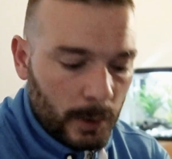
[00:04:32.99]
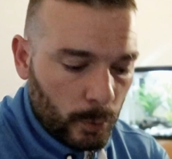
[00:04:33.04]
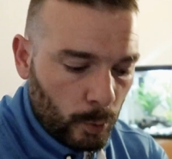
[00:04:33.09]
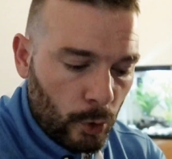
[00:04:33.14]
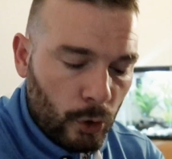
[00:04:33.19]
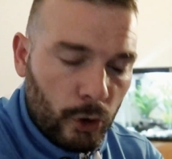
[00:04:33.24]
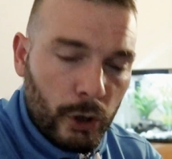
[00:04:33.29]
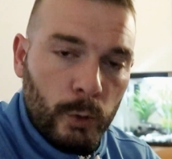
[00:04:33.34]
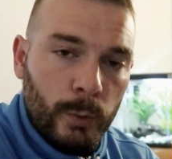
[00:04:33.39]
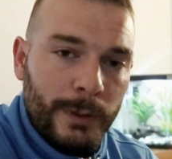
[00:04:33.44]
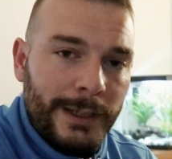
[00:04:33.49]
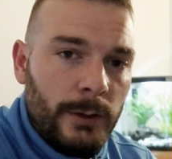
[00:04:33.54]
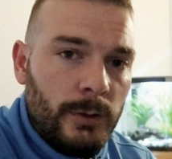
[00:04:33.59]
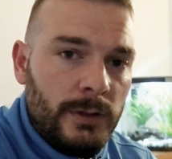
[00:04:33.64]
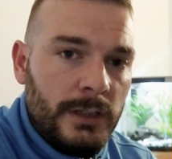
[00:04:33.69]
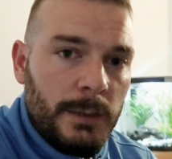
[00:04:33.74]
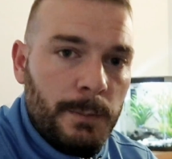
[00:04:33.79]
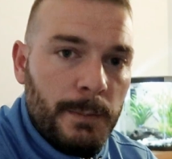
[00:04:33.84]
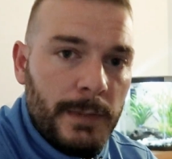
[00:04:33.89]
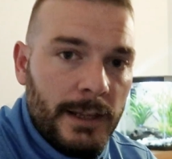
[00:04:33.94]
What could we
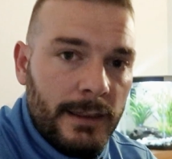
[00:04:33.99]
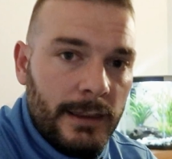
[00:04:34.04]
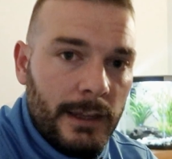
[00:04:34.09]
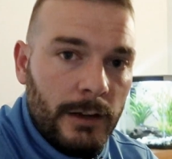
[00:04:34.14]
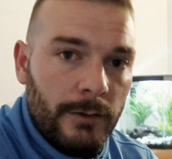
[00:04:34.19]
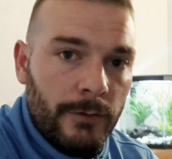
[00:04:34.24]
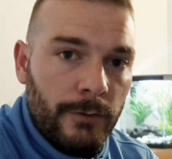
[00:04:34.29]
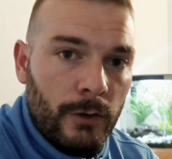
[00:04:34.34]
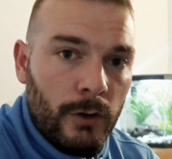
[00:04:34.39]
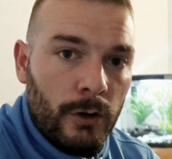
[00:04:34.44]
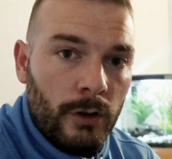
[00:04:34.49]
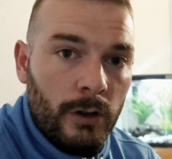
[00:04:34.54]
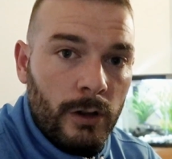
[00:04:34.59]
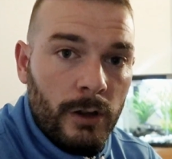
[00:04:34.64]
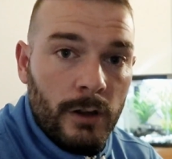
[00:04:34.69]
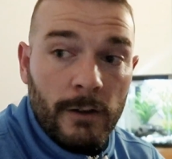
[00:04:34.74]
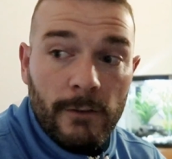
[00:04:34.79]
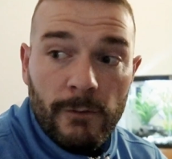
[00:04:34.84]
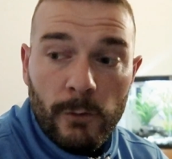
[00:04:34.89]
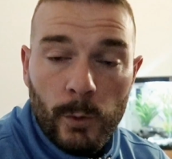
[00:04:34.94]
use this methane for
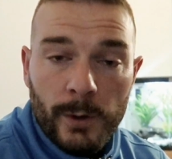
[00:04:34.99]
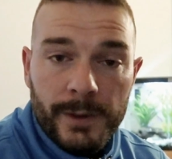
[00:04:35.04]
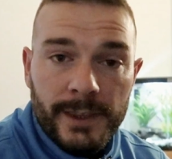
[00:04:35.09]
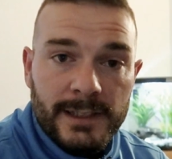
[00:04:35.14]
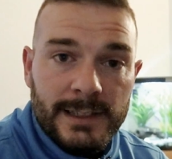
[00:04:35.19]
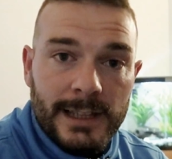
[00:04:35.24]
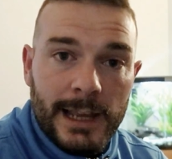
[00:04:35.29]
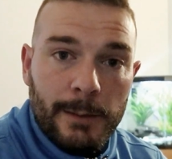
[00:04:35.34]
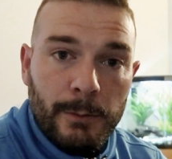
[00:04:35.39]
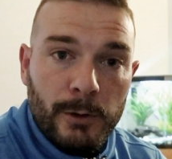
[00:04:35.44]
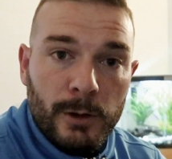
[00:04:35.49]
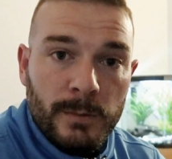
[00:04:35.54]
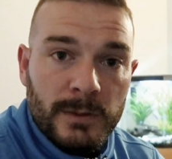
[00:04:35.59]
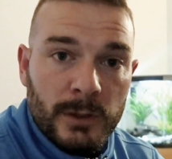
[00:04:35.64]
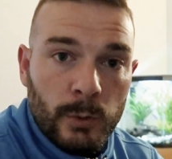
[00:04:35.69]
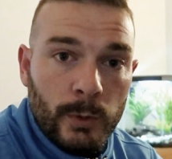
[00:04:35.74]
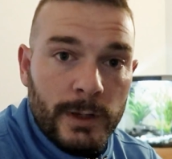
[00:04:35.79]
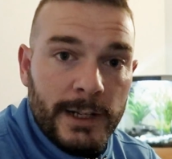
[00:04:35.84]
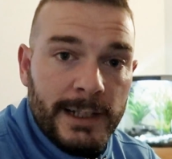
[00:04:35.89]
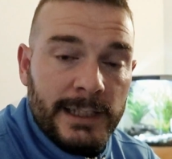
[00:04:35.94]
when the time comes
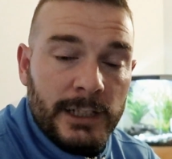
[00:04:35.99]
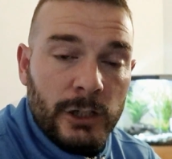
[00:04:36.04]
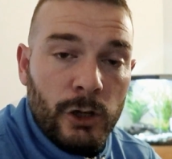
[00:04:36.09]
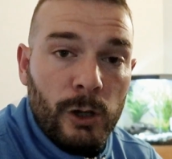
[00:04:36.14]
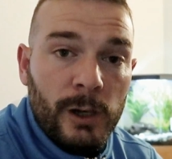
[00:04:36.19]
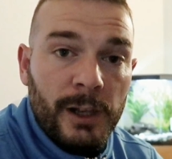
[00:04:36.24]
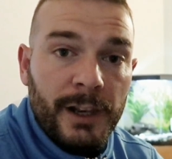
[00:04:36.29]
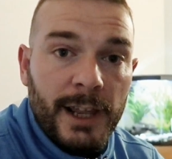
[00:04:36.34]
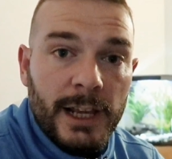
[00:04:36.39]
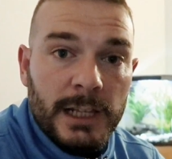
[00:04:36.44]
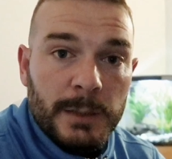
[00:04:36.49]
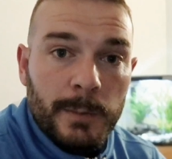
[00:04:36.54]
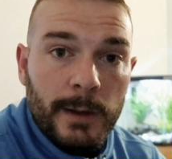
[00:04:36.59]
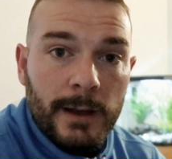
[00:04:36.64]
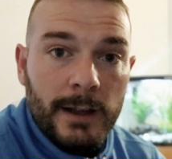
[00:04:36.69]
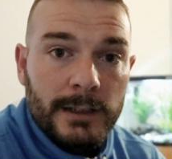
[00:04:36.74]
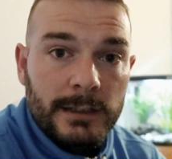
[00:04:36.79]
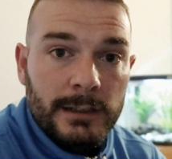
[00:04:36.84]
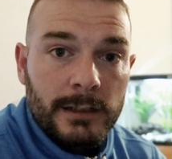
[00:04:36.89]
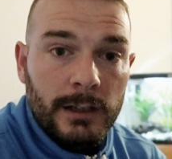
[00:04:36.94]
that we need to colonize
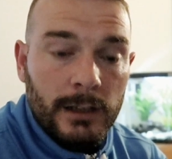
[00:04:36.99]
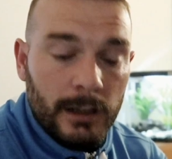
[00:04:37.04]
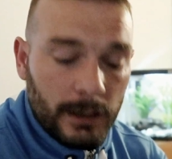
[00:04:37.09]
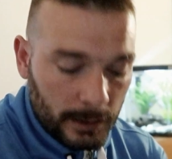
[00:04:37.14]
Mars?